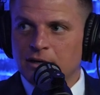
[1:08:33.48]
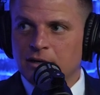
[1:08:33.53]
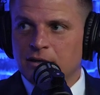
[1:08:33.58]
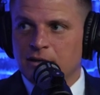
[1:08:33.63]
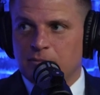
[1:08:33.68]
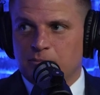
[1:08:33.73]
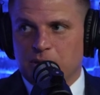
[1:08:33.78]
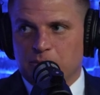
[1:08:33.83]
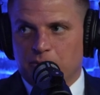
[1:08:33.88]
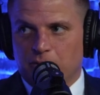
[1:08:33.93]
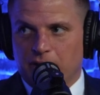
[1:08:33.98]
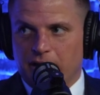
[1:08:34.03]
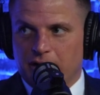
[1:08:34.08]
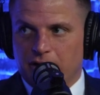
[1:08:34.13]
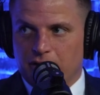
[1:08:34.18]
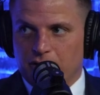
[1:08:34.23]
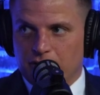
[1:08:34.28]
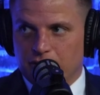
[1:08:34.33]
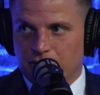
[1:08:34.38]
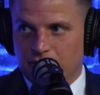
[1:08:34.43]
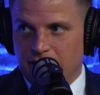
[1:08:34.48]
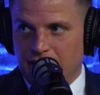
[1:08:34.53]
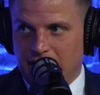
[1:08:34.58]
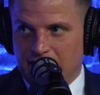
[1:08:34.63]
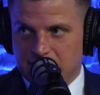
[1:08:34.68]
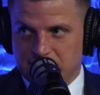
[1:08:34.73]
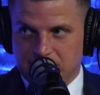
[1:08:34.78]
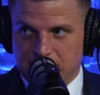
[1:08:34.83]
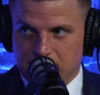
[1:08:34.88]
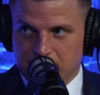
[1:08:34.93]
The people that are
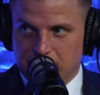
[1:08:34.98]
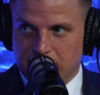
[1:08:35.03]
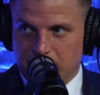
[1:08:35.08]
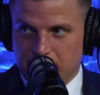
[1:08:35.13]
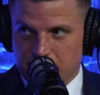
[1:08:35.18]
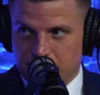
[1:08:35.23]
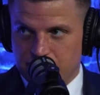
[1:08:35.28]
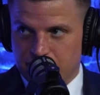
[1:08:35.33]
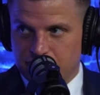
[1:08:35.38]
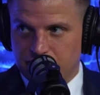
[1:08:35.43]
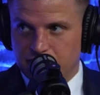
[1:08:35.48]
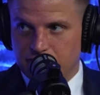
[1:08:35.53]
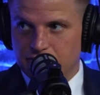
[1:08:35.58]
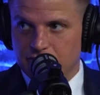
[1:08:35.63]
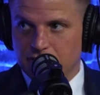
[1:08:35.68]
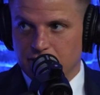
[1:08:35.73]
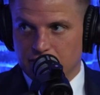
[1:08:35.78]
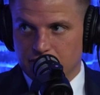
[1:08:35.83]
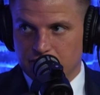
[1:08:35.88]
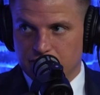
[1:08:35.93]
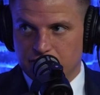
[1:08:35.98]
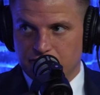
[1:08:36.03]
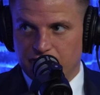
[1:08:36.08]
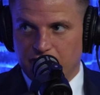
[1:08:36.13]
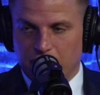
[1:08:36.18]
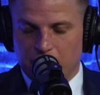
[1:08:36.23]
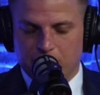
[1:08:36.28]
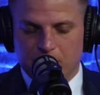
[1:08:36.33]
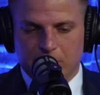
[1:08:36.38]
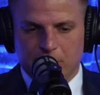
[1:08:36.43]
anti kind of, you know,
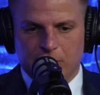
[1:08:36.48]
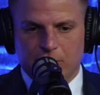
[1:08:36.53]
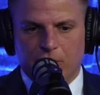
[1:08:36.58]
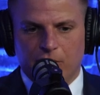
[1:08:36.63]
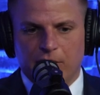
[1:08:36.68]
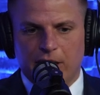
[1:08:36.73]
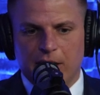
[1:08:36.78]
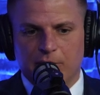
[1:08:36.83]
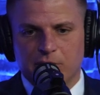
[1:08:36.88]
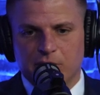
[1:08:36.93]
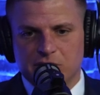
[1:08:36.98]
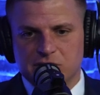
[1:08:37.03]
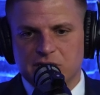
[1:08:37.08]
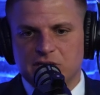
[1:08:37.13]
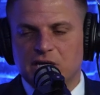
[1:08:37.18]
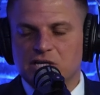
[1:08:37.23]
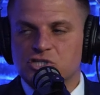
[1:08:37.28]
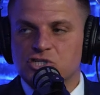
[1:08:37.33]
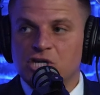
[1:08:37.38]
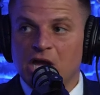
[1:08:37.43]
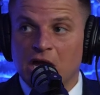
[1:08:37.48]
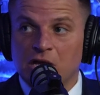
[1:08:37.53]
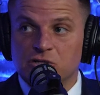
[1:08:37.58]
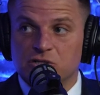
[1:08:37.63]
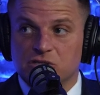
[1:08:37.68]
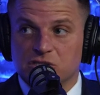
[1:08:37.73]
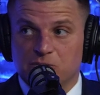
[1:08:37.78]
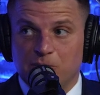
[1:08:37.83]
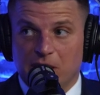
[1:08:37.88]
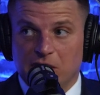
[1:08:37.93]
development and all that, because it does
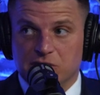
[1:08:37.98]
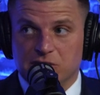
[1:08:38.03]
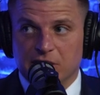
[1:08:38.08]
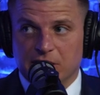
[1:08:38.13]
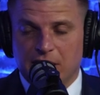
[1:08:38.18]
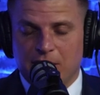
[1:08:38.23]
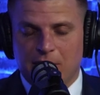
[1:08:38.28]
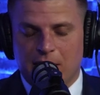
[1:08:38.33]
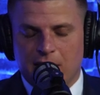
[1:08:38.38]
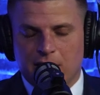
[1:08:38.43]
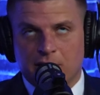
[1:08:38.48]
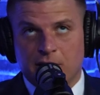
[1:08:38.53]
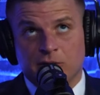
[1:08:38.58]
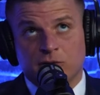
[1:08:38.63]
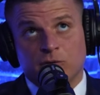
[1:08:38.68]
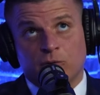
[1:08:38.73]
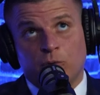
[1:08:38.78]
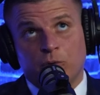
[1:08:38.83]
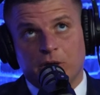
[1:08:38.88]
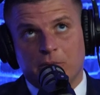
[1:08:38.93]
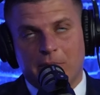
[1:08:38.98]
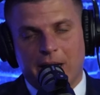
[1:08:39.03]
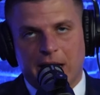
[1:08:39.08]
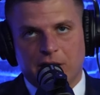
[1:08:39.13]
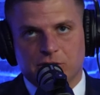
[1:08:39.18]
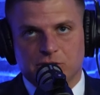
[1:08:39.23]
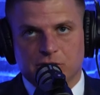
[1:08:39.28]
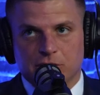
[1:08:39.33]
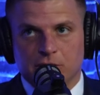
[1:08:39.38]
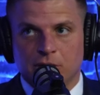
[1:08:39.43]
change the space. Like I, I can only
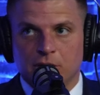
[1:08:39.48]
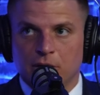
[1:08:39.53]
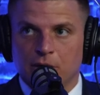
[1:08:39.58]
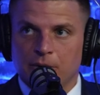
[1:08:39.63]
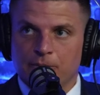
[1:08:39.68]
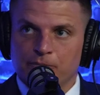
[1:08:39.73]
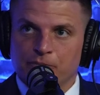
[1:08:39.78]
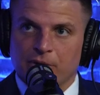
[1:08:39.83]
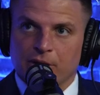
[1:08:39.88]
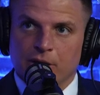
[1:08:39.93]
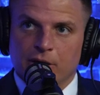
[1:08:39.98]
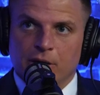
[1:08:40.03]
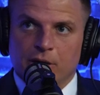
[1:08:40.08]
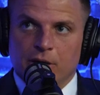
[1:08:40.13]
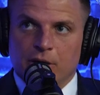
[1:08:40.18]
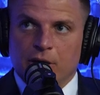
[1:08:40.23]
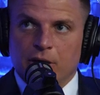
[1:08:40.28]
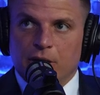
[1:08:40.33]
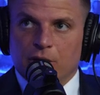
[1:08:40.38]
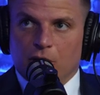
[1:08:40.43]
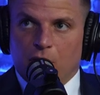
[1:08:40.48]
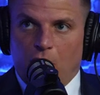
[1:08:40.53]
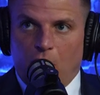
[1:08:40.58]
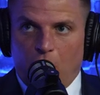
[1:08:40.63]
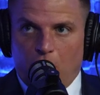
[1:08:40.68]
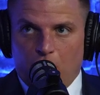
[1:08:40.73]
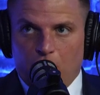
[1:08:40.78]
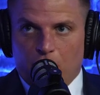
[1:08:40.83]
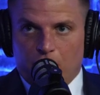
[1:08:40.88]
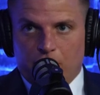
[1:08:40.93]
imagine, you know,
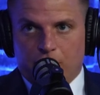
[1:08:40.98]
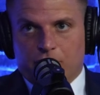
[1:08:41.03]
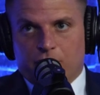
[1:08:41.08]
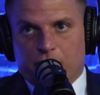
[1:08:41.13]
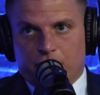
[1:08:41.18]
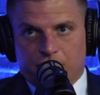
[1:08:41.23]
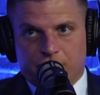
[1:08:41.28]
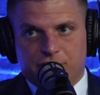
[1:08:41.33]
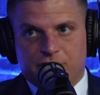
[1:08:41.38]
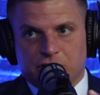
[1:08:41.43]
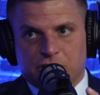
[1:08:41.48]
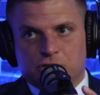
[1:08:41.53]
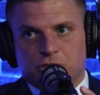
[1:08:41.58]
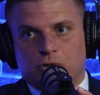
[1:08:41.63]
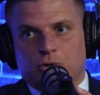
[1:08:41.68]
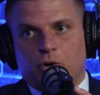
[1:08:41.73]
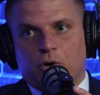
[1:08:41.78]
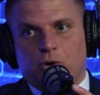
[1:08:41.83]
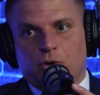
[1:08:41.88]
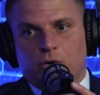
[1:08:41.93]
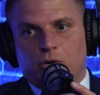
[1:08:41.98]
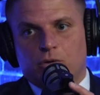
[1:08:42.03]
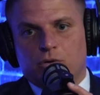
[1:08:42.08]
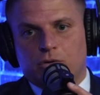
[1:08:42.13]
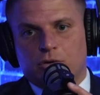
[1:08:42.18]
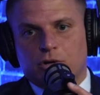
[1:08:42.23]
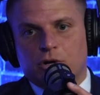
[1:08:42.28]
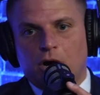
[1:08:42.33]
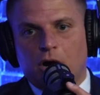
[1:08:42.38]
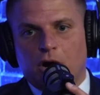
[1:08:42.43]
all, you know, additional
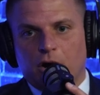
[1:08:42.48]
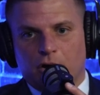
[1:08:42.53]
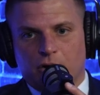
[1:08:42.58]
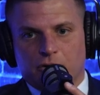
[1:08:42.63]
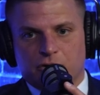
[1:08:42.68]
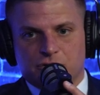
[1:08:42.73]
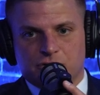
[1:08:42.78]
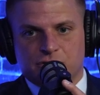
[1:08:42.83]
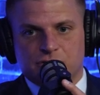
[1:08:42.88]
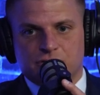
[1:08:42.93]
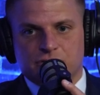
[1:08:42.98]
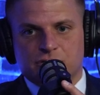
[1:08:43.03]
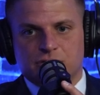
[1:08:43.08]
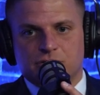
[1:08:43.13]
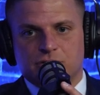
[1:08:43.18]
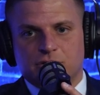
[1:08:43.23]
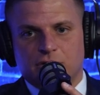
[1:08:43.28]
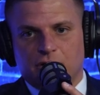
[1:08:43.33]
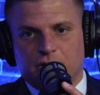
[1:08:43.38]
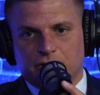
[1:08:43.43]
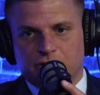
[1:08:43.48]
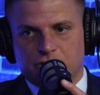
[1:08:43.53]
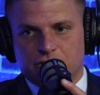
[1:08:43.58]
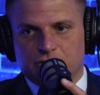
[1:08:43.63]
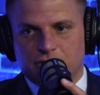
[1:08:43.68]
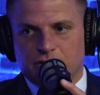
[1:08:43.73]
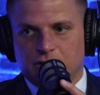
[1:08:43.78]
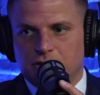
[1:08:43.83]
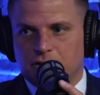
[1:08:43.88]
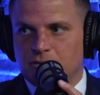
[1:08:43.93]
cars on the
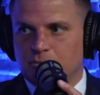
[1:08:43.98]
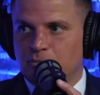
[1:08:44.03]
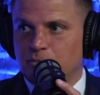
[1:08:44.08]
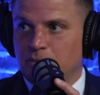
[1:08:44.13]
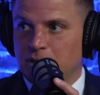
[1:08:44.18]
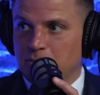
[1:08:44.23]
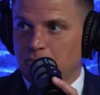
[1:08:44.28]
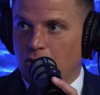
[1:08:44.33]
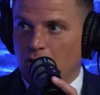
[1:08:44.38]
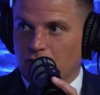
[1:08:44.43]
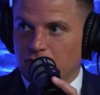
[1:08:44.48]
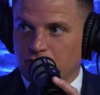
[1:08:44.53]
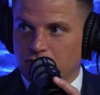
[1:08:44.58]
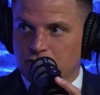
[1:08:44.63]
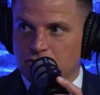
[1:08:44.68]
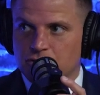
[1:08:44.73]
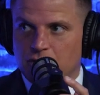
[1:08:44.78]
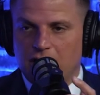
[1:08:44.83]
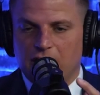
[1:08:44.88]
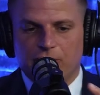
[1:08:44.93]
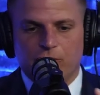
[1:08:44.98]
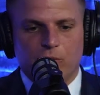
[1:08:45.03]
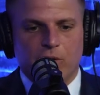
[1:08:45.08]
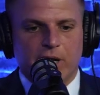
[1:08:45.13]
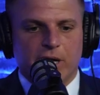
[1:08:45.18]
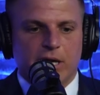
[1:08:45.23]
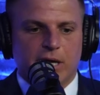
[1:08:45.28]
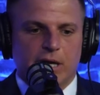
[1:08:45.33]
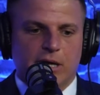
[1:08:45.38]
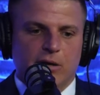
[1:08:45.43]
in, being parked in the
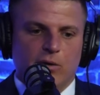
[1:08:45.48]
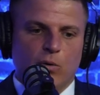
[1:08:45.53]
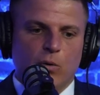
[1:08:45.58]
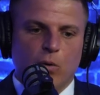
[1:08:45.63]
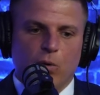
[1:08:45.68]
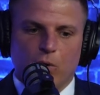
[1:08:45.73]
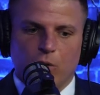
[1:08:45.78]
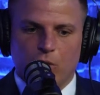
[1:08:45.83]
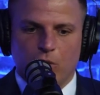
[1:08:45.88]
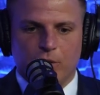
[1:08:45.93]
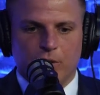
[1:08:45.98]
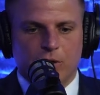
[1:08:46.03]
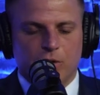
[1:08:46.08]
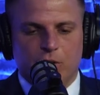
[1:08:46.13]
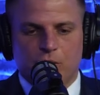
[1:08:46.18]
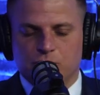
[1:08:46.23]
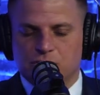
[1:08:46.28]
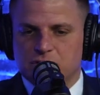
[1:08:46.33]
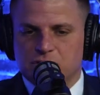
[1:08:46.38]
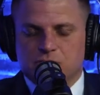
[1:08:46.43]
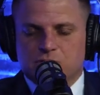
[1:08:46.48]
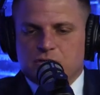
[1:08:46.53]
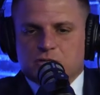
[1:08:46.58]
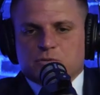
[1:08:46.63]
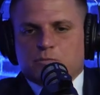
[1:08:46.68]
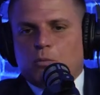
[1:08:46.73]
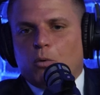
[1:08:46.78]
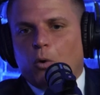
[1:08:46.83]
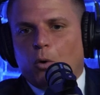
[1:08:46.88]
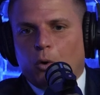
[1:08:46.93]
driveway or you know just
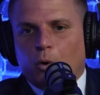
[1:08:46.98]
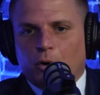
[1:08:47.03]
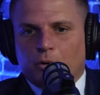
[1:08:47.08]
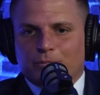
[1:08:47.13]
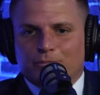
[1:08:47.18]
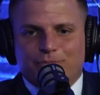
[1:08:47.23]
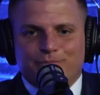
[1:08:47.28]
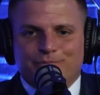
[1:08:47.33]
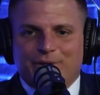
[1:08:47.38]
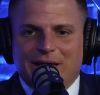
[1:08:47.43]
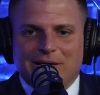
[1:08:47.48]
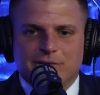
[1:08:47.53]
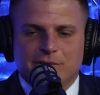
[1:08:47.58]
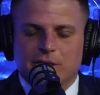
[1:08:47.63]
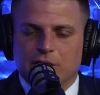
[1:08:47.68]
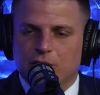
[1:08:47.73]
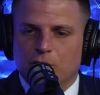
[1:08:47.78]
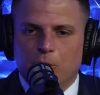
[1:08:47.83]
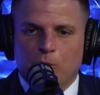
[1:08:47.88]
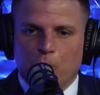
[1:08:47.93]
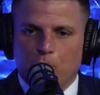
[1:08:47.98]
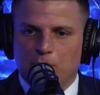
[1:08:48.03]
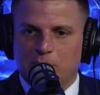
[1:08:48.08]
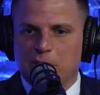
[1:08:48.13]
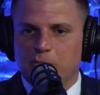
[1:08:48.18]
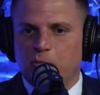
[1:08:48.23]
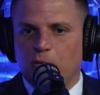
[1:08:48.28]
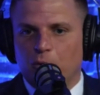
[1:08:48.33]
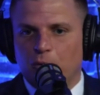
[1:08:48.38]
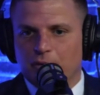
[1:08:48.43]
just more dent you know more
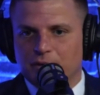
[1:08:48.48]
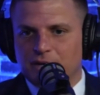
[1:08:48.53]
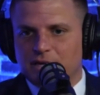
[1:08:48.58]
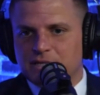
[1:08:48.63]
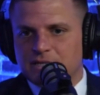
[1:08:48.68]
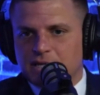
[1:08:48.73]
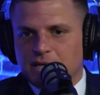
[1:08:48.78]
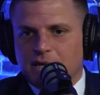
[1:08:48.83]
people it's